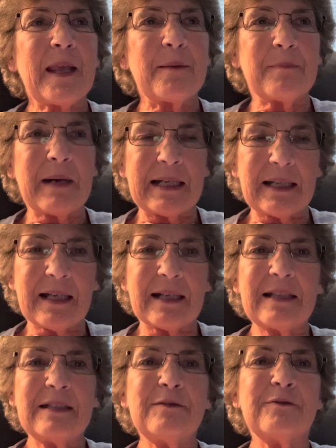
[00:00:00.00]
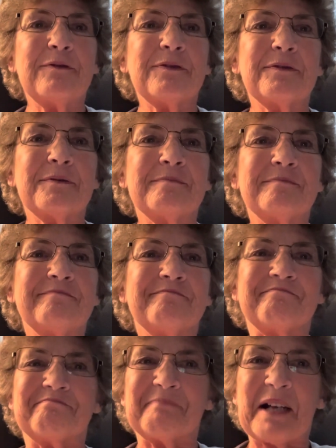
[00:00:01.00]
my life,
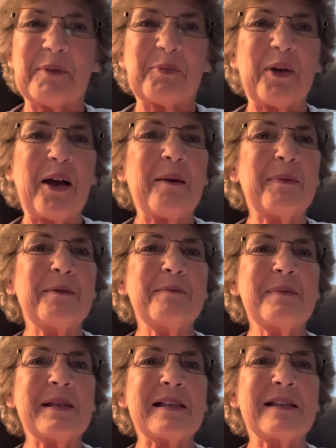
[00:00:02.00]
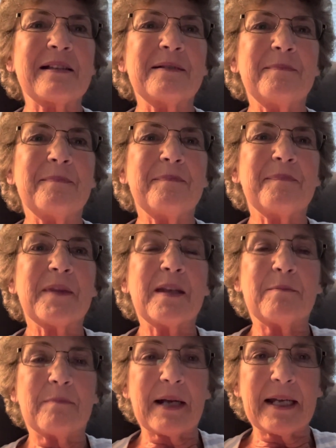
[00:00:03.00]
my problems,
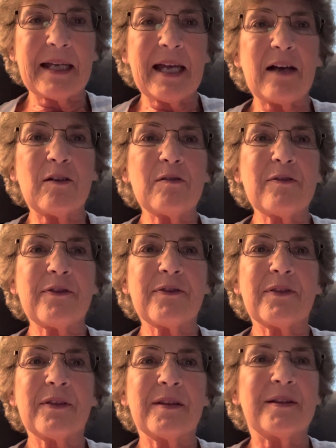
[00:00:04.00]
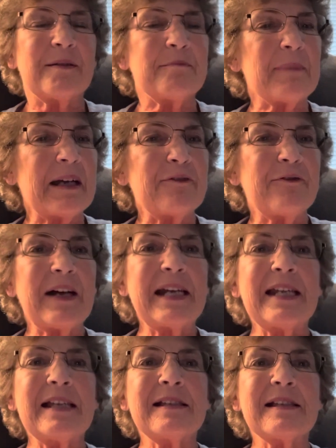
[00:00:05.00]
my health, my
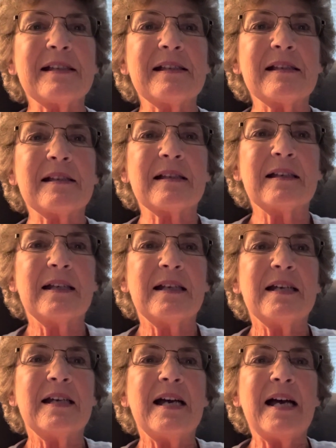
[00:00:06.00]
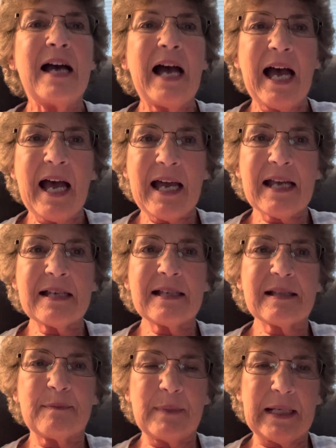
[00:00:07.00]
finances,
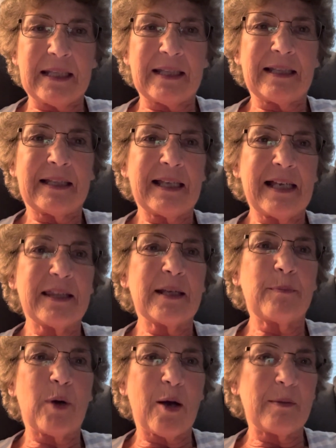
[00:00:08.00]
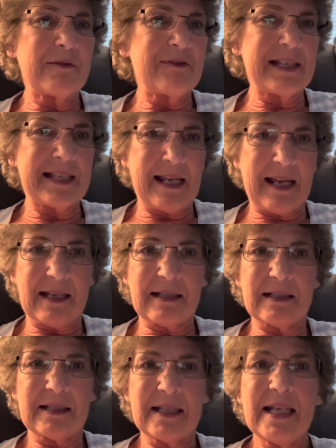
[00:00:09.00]
has me in the palm of his
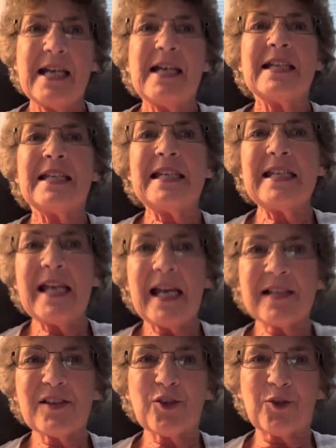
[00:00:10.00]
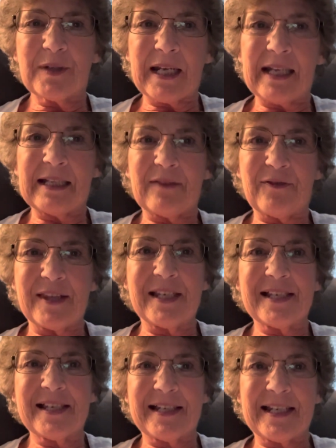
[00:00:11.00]
hand. He has created
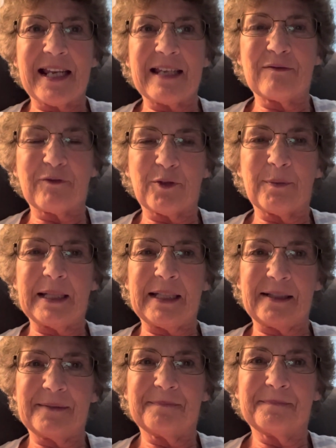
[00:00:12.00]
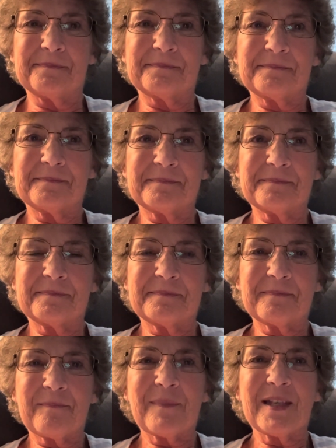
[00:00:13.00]
this day for me.
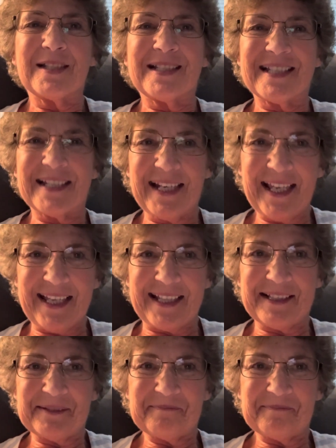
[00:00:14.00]
Today.